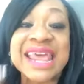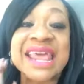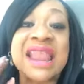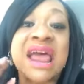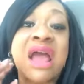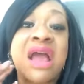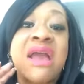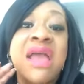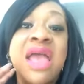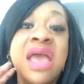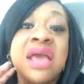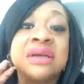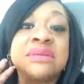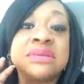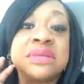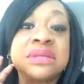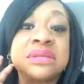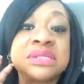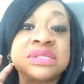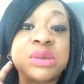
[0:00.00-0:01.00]
and our
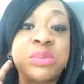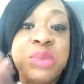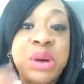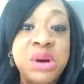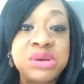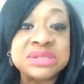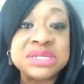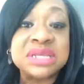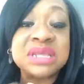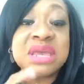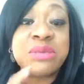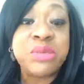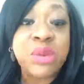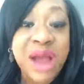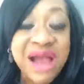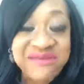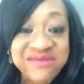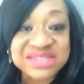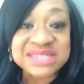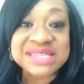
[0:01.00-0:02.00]
supposedly
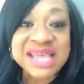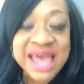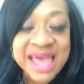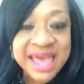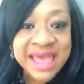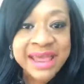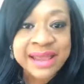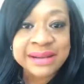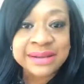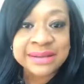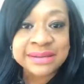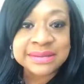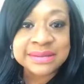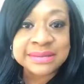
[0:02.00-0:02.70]
prophesying.